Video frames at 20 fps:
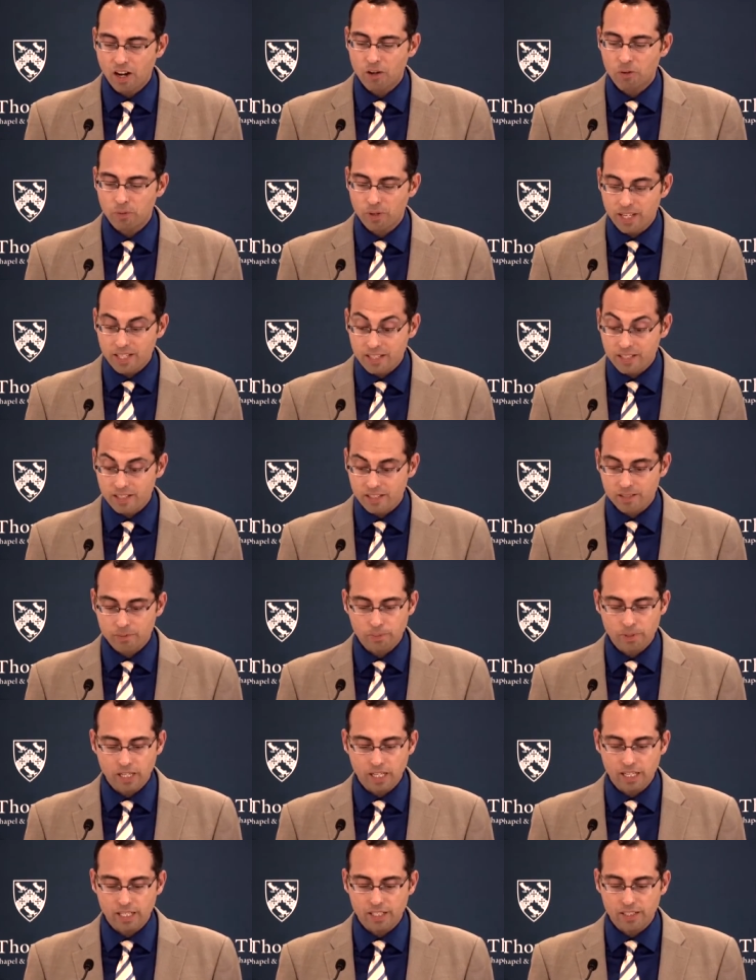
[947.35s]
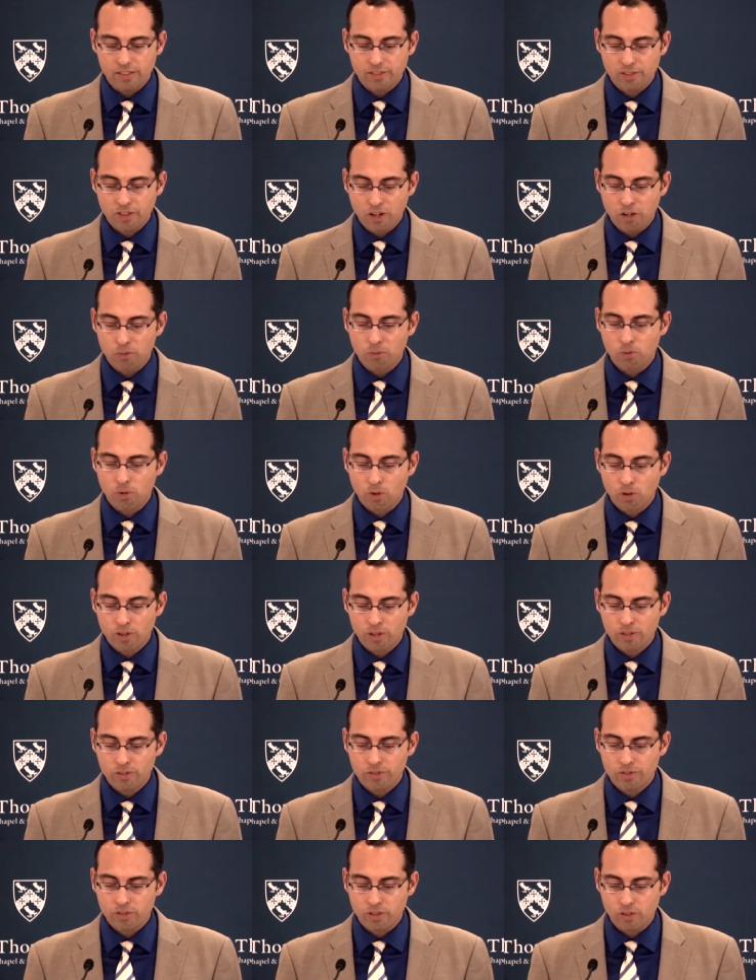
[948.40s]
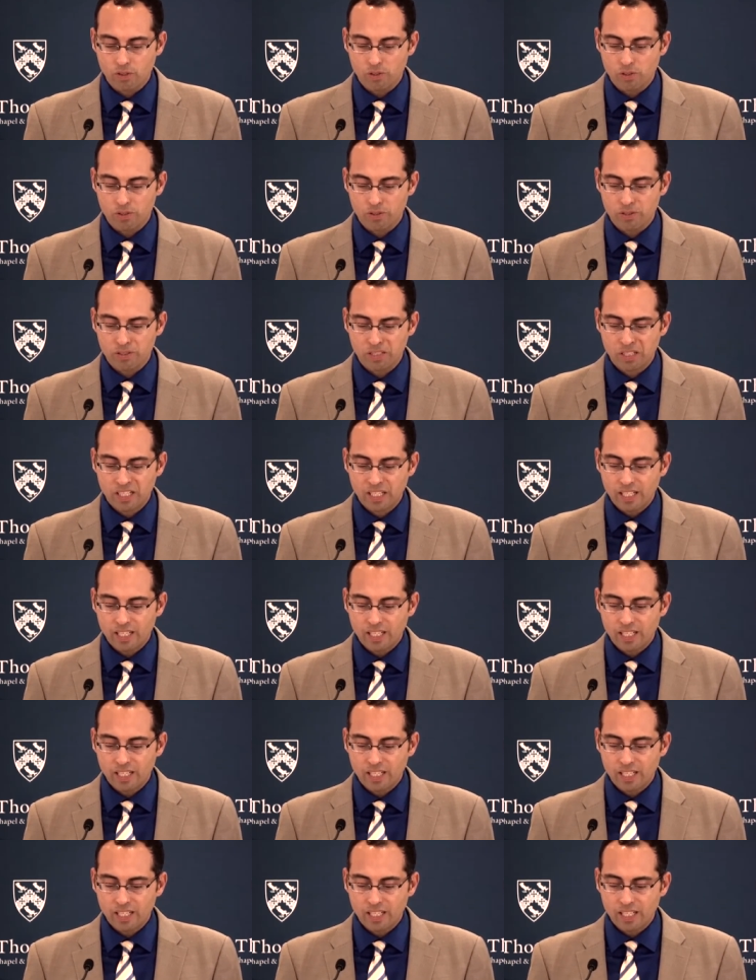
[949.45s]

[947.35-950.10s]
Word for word: our restless bodies, our roiled souls,